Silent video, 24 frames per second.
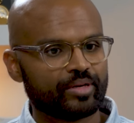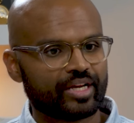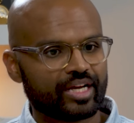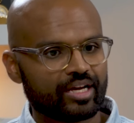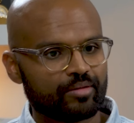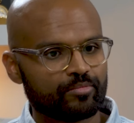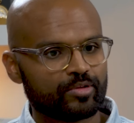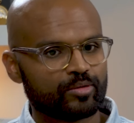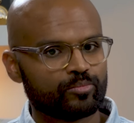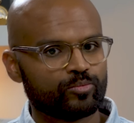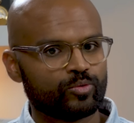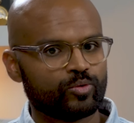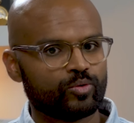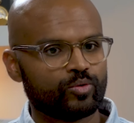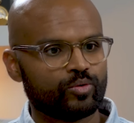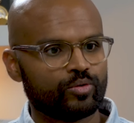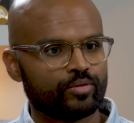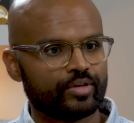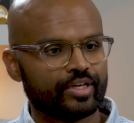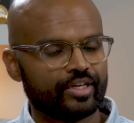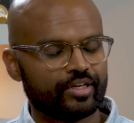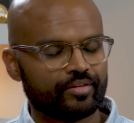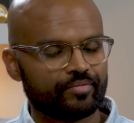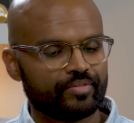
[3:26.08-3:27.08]
becoming
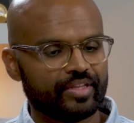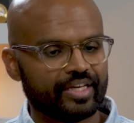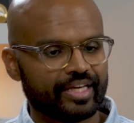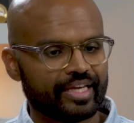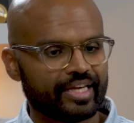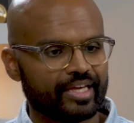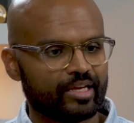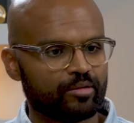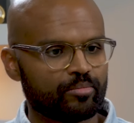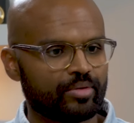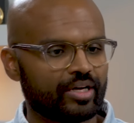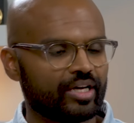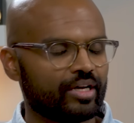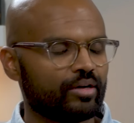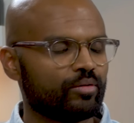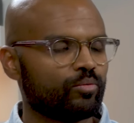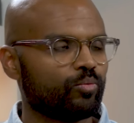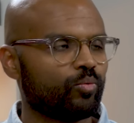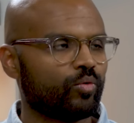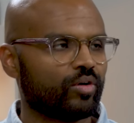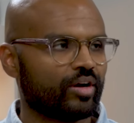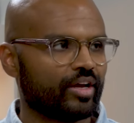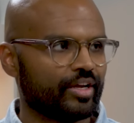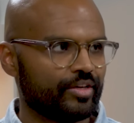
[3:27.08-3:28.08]
more, thinking about
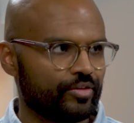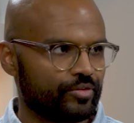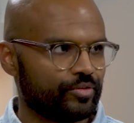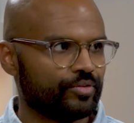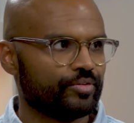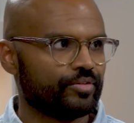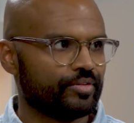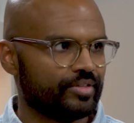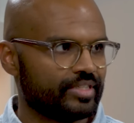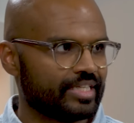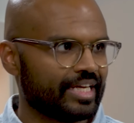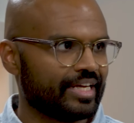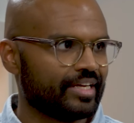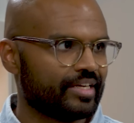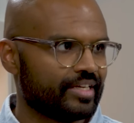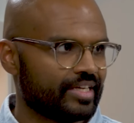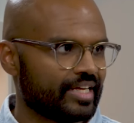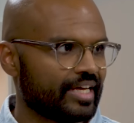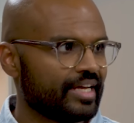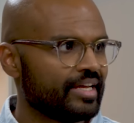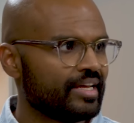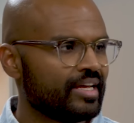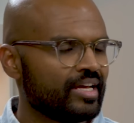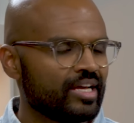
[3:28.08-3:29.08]
what I do day to
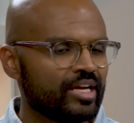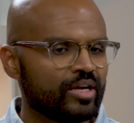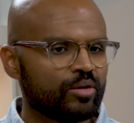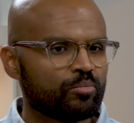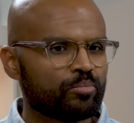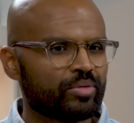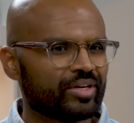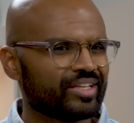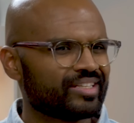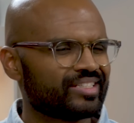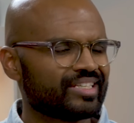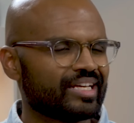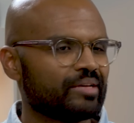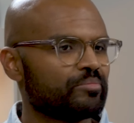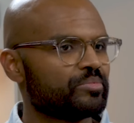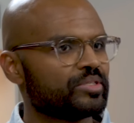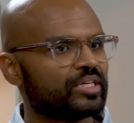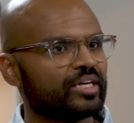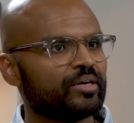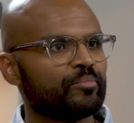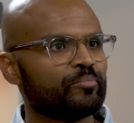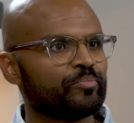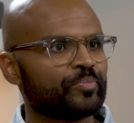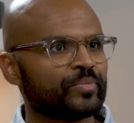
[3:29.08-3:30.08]
day, but at the same
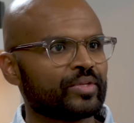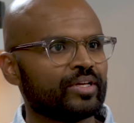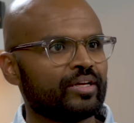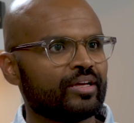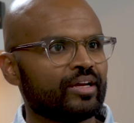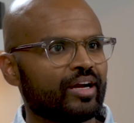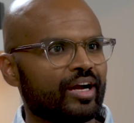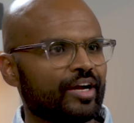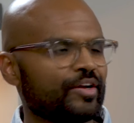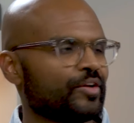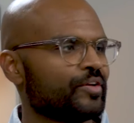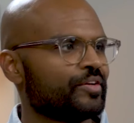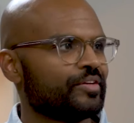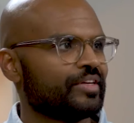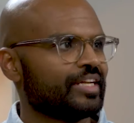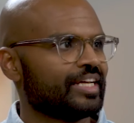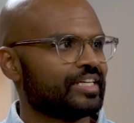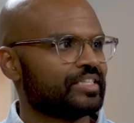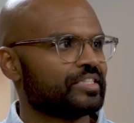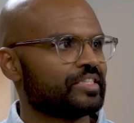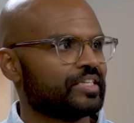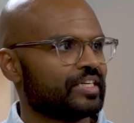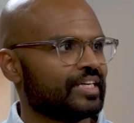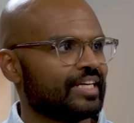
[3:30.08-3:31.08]
time, I don't
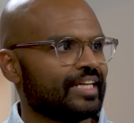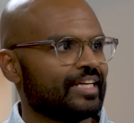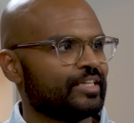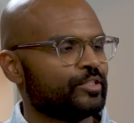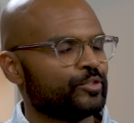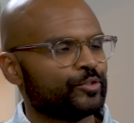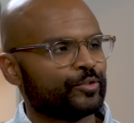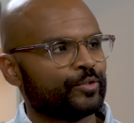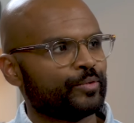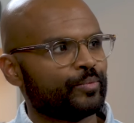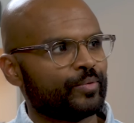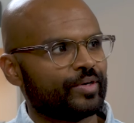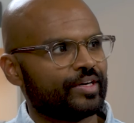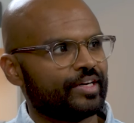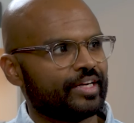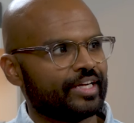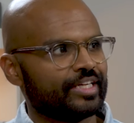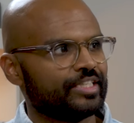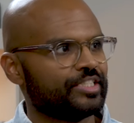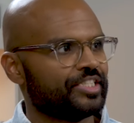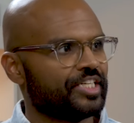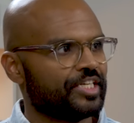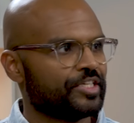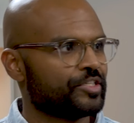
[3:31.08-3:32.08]
necessarily enjoy
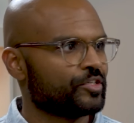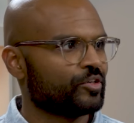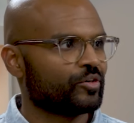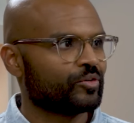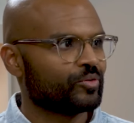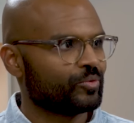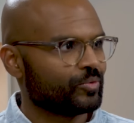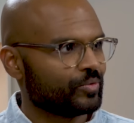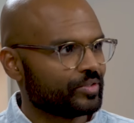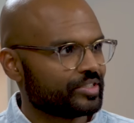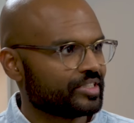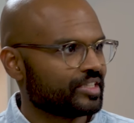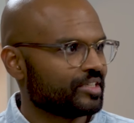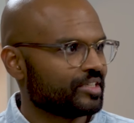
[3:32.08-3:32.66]
wearing a G-Shock all the